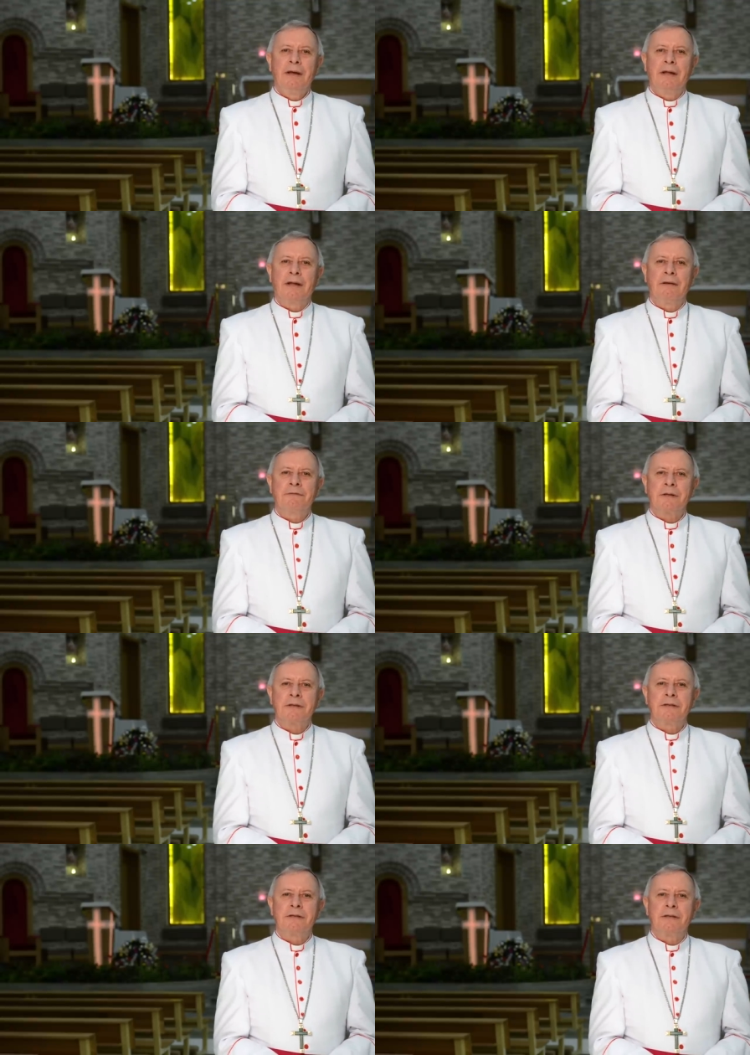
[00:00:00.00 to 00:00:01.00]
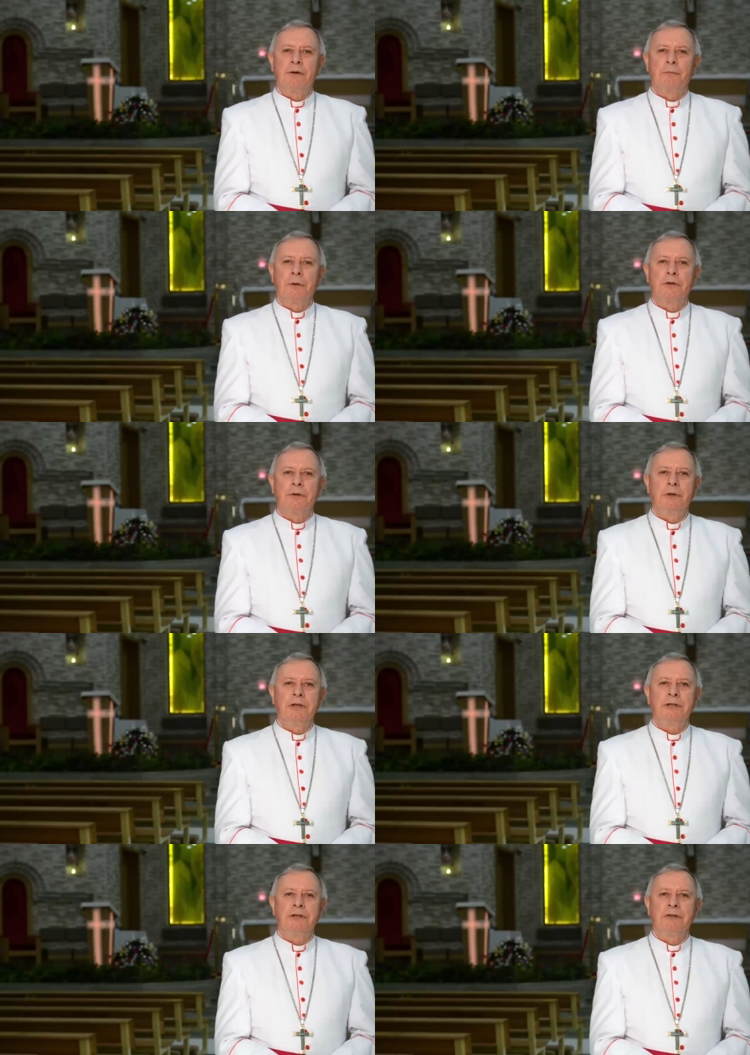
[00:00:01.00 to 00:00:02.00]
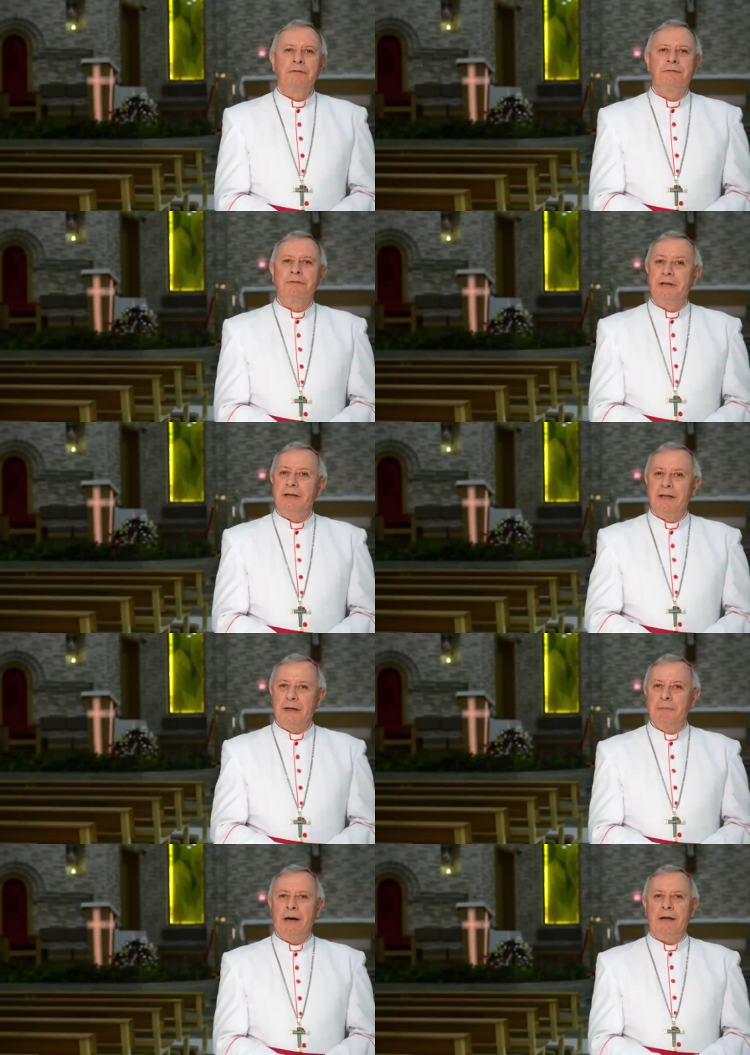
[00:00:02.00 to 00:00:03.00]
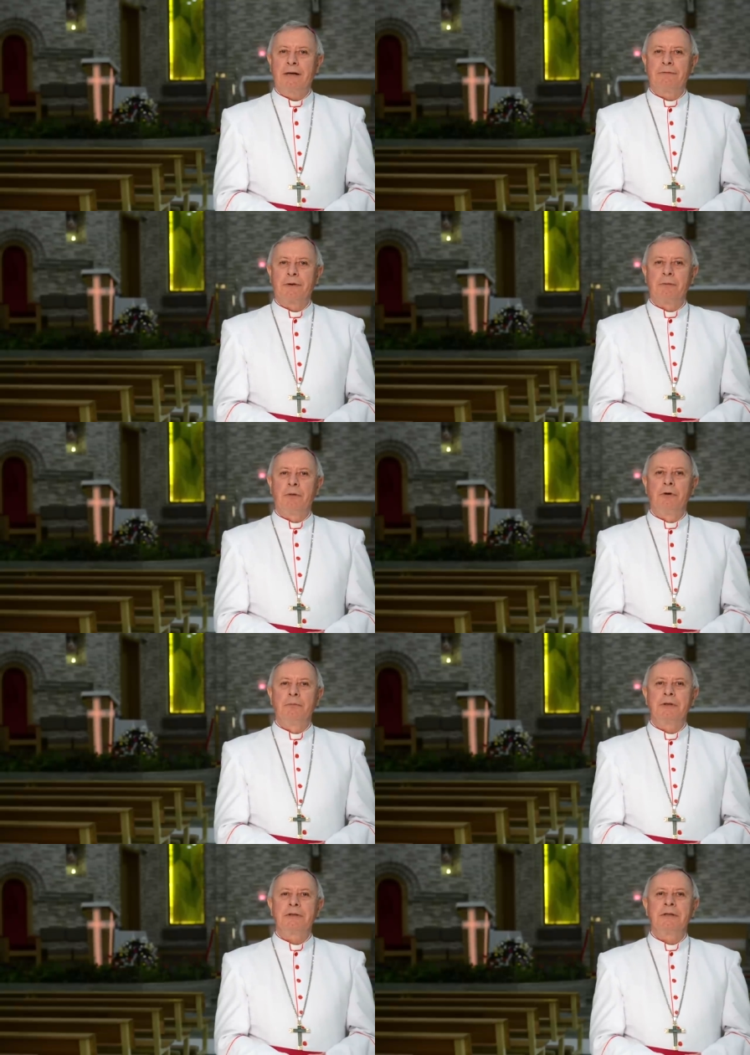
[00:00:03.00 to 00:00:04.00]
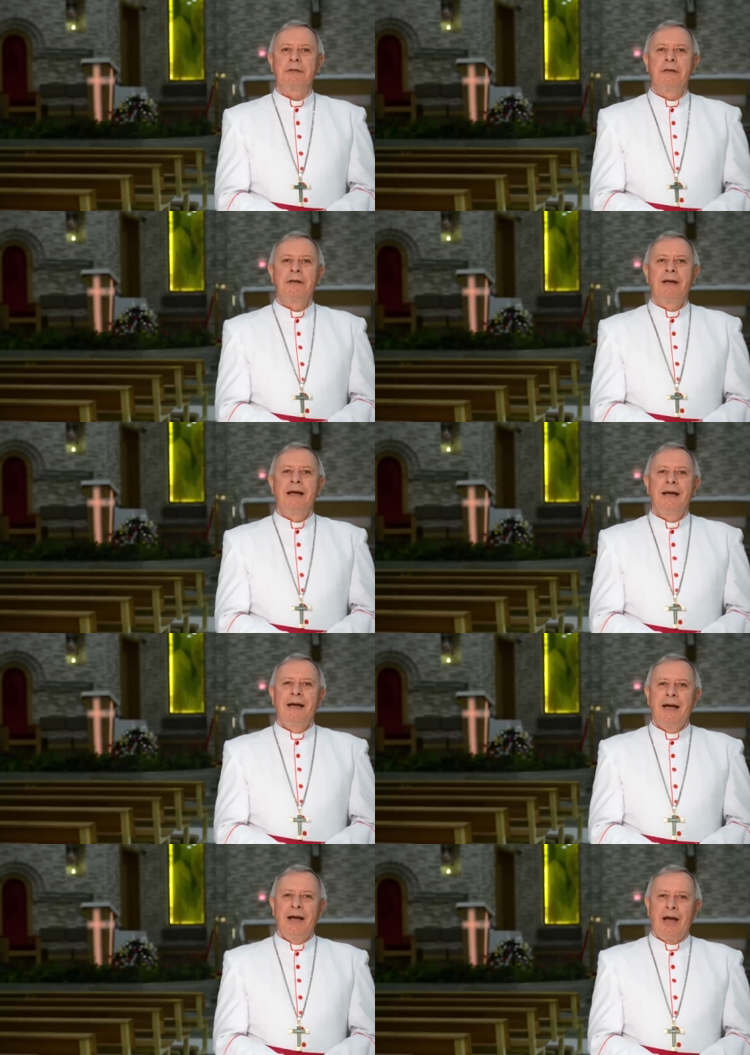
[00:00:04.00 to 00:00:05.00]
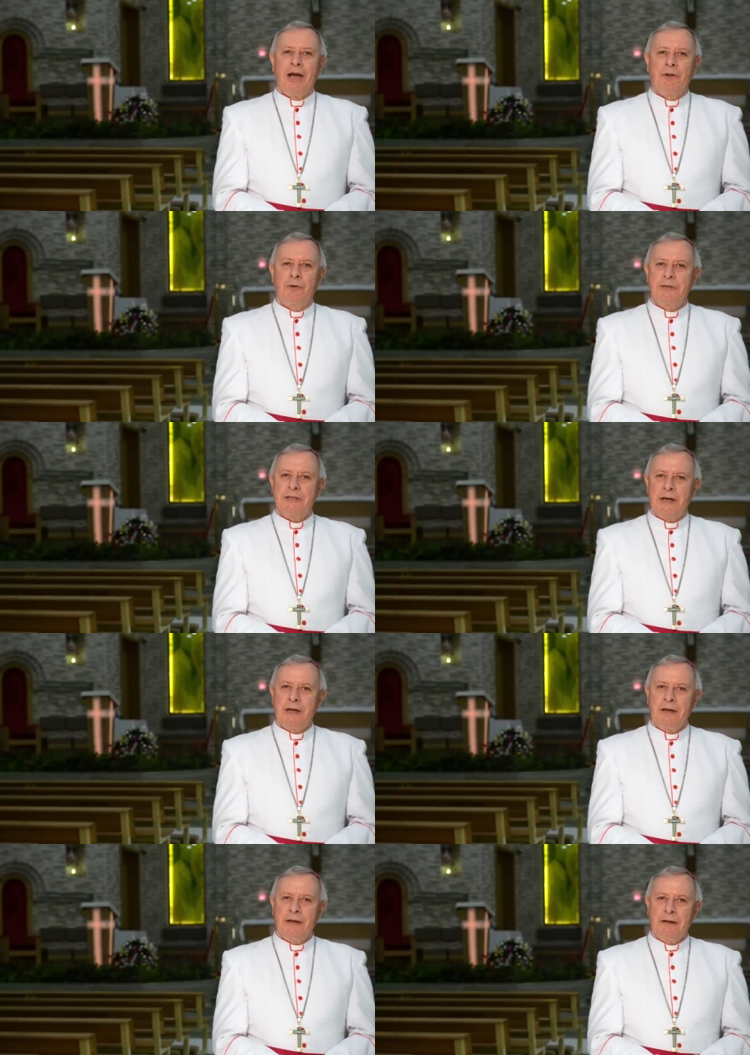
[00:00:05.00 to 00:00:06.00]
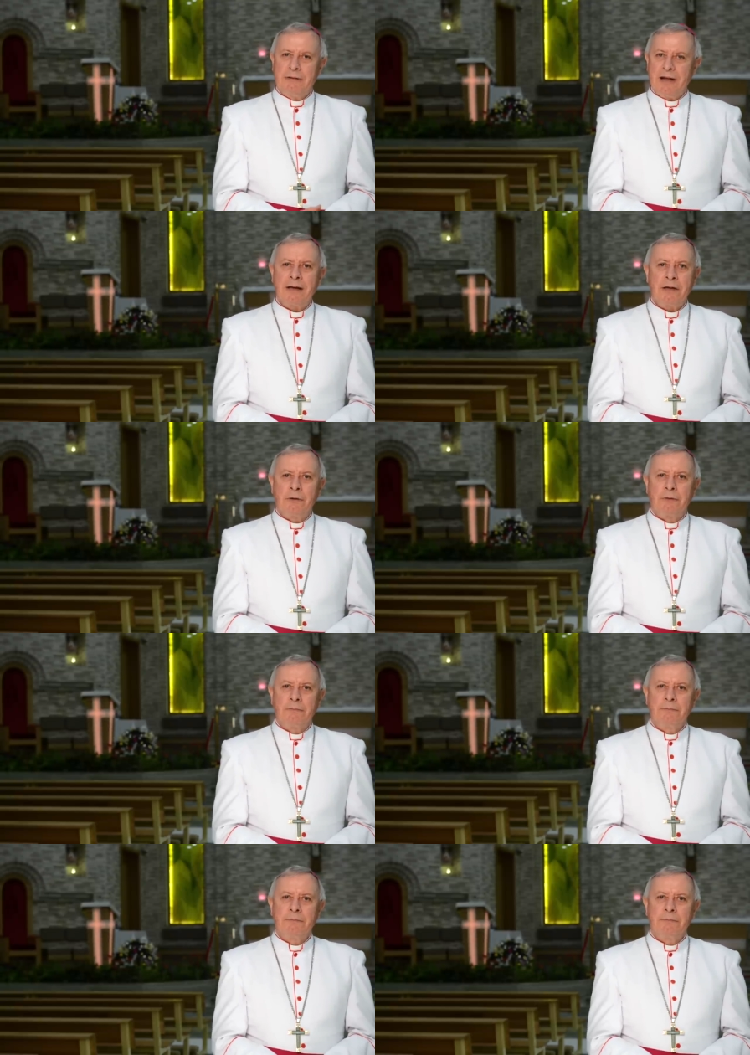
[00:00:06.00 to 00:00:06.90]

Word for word: It gives us the opportunity of leaning back for a moment and to say thank you.